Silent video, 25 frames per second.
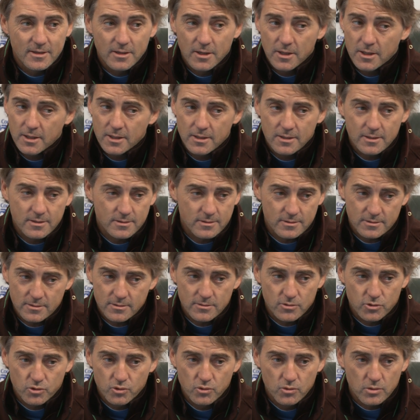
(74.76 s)
Uh,
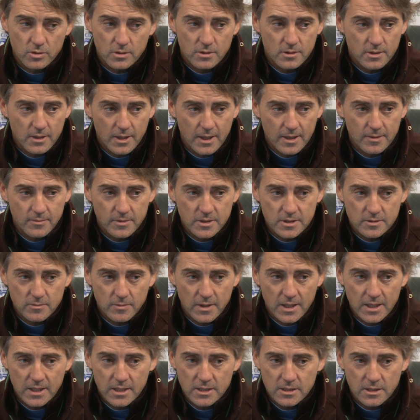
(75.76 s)
sure, I am his
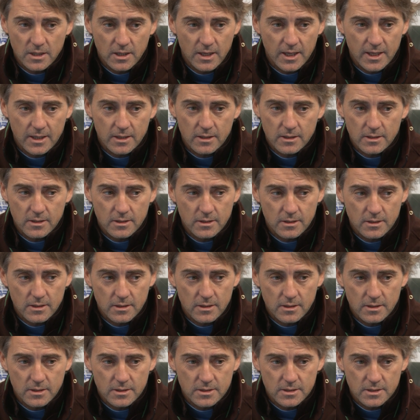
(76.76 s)
manager, like uh,
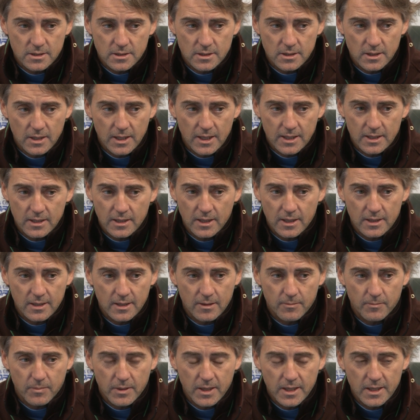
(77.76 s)
he's, uh, like the
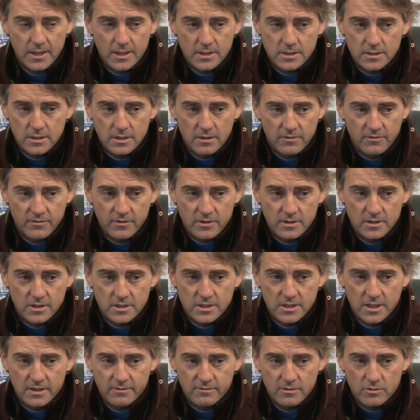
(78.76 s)
other players. If he
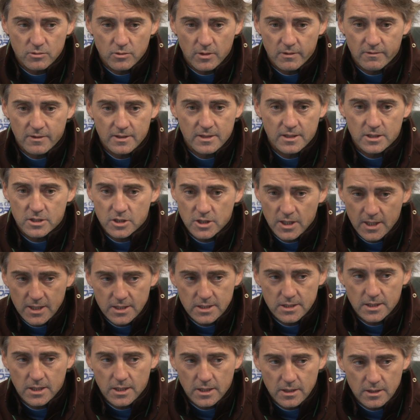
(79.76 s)
deserves to have other
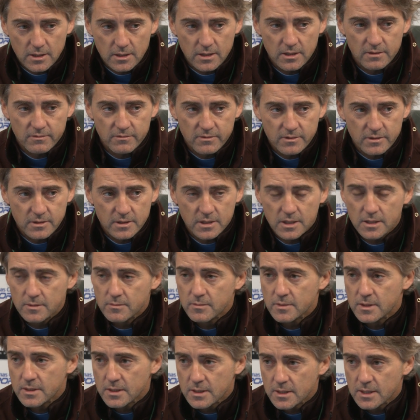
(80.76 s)
chance, I give
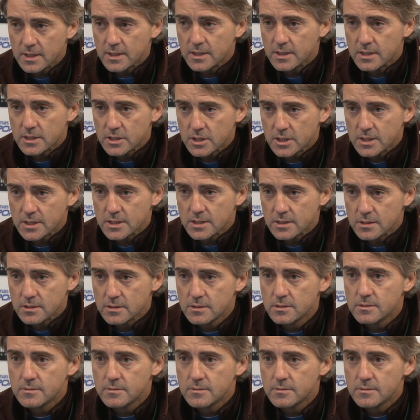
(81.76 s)
him uh, other chance.